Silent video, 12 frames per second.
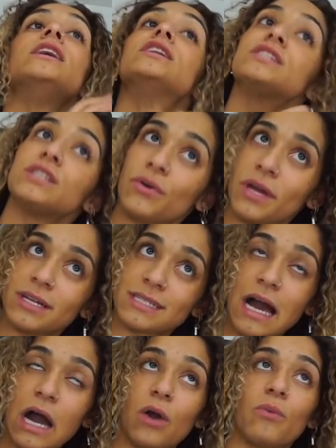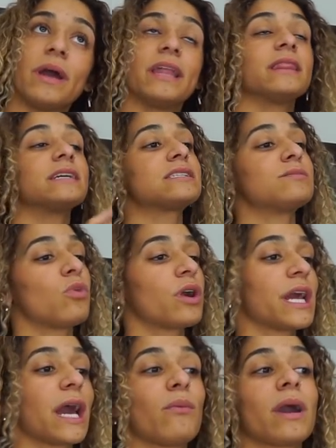So here's how it went. This
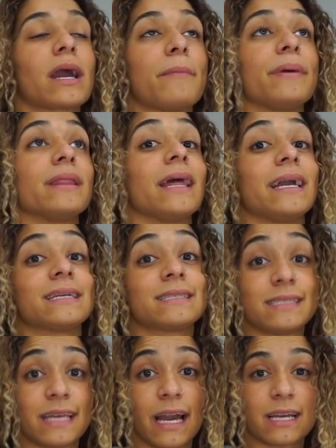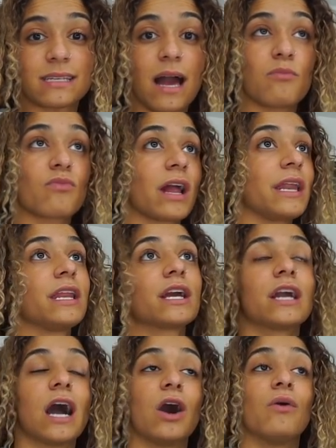morning I wake up at like 6. I'm ready to
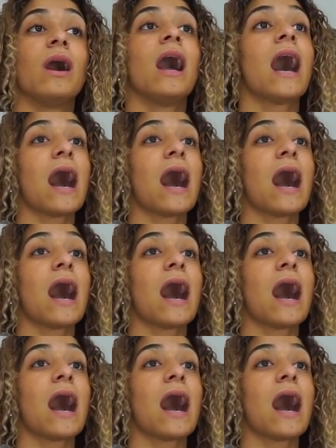go.